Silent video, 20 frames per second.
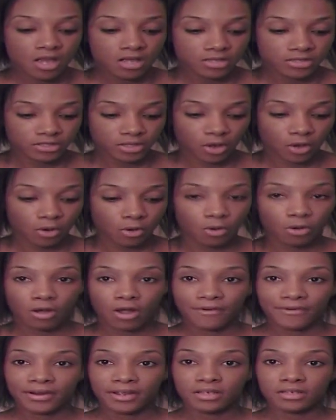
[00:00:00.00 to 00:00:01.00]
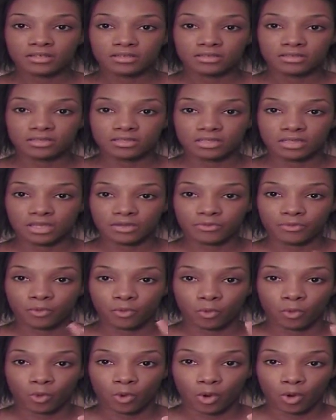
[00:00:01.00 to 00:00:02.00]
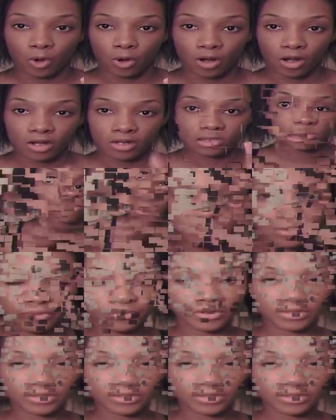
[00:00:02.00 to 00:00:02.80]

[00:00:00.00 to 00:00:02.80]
So, alright, let's get right into it.